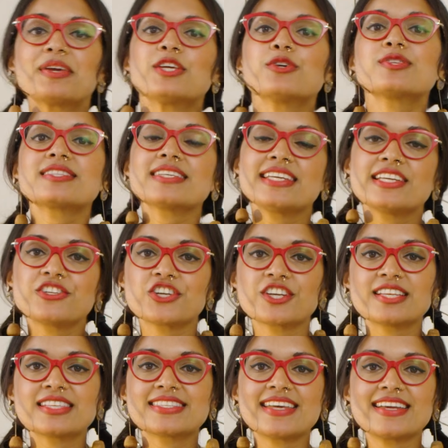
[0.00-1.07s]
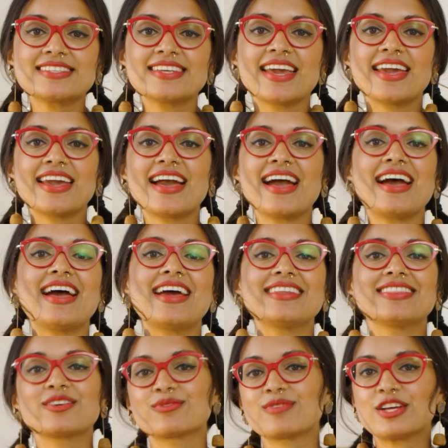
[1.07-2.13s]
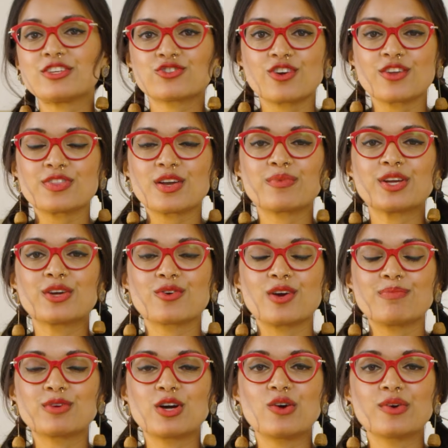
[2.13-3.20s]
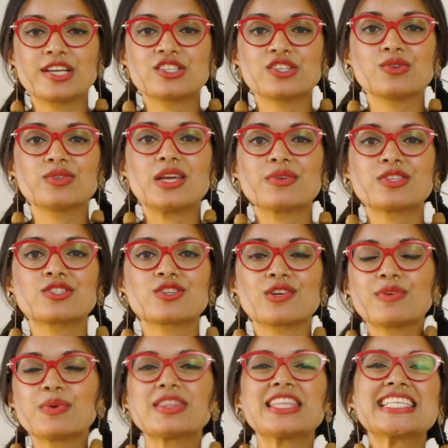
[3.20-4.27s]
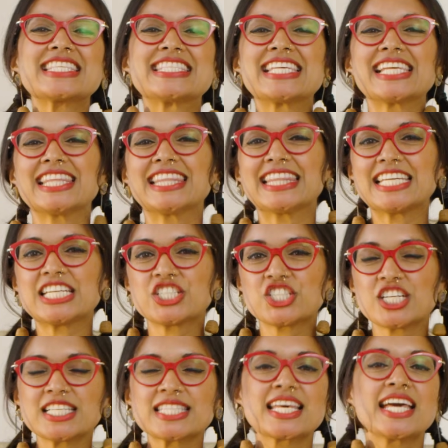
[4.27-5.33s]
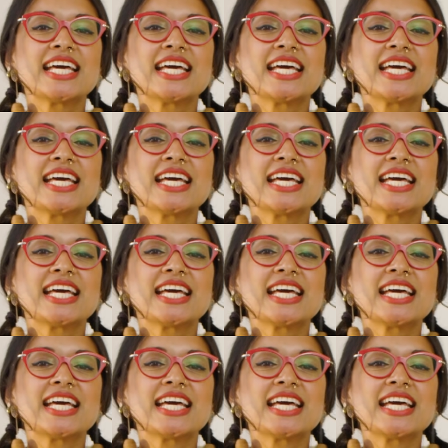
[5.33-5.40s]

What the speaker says: we used to eat chicken satay at the restaurant that we grew up going to, they would serve it with this delicious,